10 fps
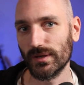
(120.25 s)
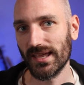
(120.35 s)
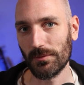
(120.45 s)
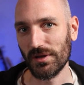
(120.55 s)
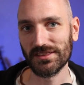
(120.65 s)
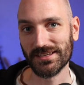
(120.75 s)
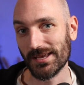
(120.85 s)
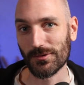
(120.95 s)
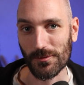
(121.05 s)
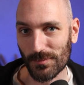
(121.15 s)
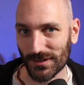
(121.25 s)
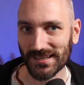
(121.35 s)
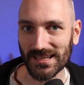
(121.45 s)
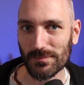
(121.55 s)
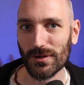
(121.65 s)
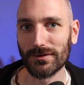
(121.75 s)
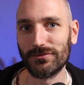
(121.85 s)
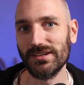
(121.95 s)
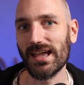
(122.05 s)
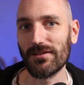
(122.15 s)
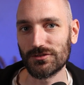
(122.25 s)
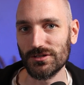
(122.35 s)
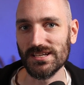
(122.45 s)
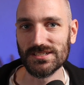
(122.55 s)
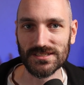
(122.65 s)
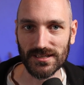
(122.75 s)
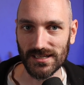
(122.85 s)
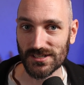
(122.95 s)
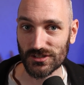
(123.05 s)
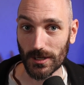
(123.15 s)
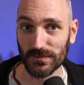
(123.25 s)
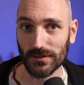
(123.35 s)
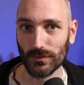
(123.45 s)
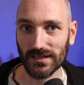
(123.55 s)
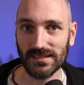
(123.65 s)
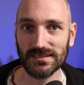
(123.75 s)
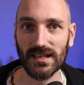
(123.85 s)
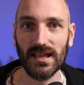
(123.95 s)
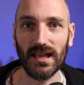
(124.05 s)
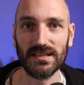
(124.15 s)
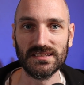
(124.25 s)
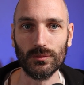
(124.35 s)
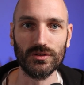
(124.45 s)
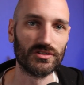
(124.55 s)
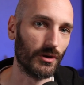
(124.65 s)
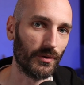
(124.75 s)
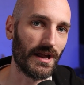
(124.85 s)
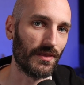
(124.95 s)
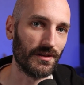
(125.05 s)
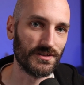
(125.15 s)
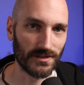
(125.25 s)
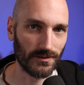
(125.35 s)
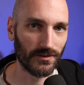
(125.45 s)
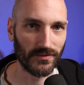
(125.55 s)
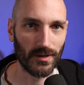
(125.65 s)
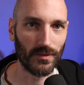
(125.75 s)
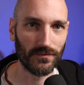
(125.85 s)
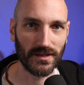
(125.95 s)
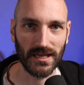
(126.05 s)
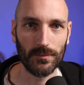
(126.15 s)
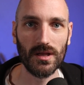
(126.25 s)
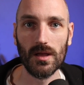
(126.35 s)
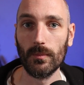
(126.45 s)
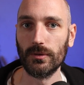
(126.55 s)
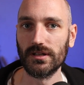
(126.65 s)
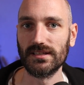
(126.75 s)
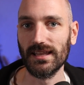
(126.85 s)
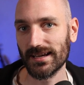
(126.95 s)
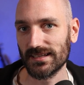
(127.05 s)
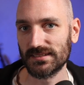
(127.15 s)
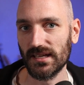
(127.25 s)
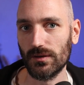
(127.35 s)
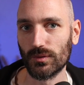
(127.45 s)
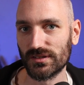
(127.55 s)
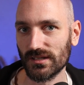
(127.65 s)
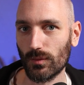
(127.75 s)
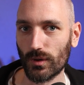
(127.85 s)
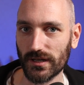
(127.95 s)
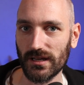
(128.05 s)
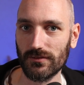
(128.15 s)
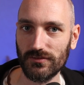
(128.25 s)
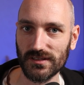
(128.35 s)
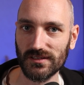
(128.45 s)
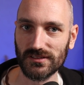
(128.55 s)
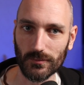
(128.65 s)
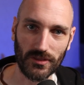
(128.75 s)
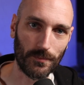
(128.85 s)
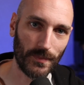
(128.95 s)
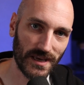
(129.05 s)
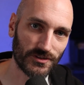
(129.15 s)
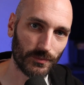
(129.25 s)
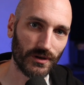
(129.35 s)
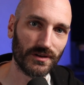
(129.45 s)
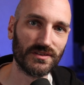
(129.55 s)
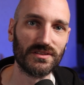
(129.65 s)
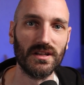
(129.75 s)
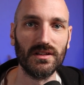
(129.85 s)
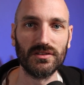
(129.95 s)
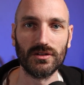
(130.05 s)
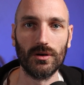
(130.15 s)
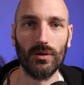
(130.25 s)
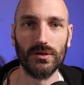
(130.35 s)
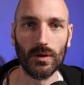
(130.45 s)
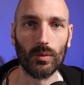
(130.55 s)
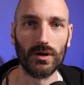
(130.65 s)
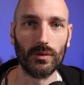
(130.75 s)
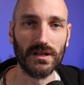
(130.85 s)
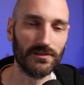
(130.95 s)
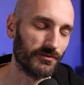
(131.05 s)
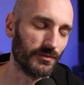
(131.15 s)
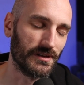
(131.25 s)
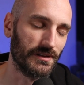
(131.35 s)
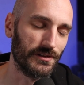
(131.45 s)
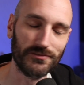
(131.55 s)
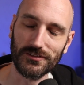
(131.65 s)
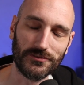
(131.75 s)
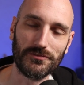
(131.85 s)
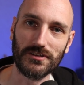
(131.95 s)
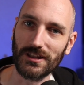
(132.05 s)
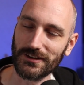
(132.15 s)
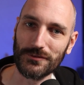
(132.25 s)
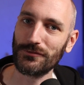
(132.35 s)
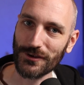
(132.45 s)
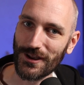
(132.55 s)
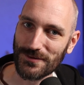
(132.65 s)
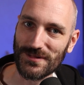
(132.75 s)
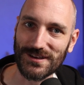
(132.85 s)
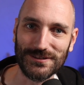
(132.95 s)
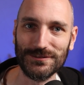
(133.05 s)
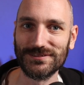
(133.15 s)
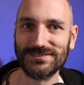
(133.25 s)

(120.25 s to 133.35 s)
we can't make the game completely bug-free after each update release, as it would slow down the general development of the game. But like I said, we're still working on fixing some of the major bugs, so don't worry if you feel like we've forgotten about you.